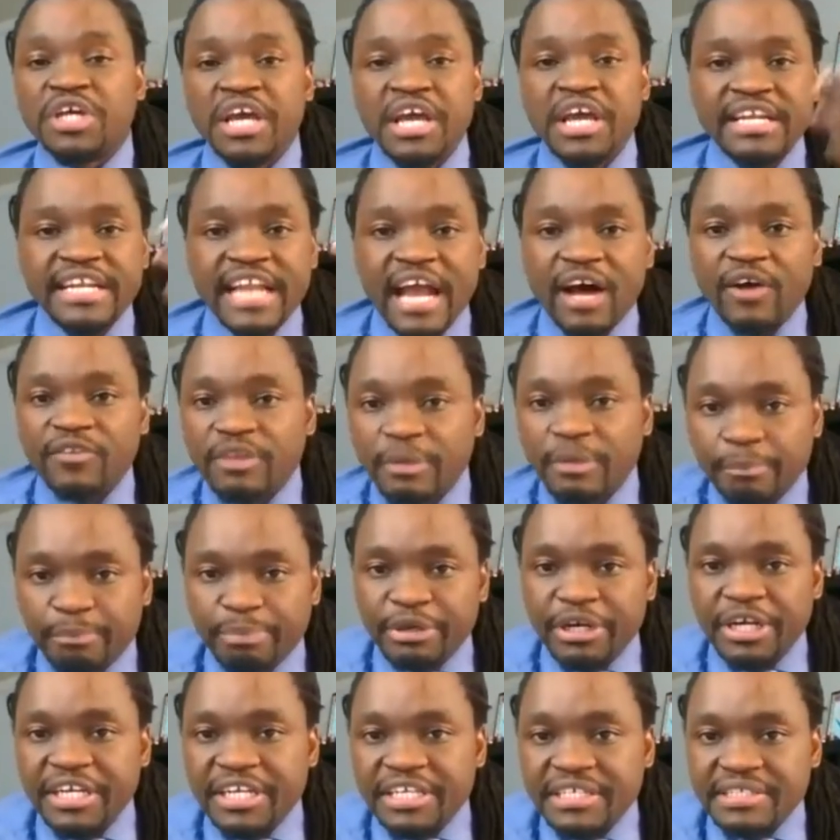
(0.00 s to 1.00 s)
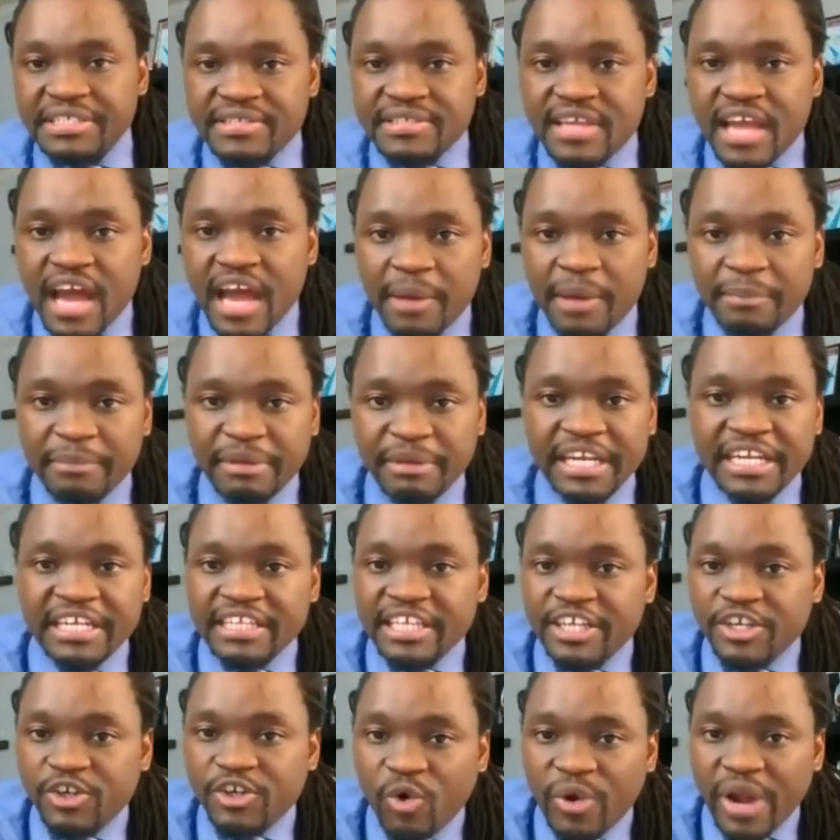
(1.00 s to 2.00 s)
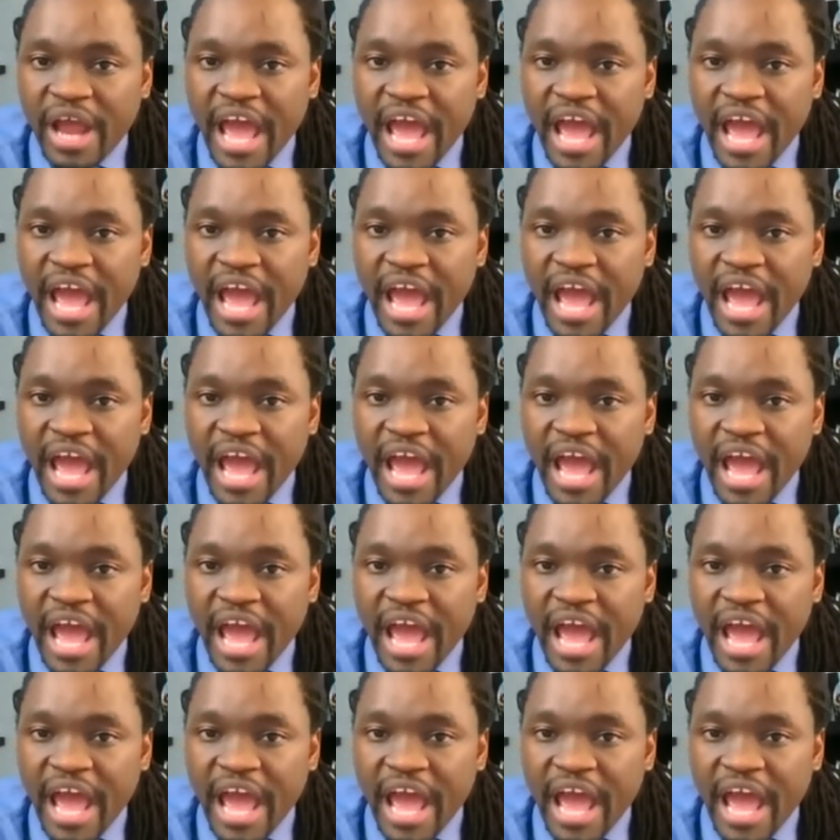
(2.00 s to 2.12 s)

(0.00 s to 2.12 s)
Now the burdens come in and they don't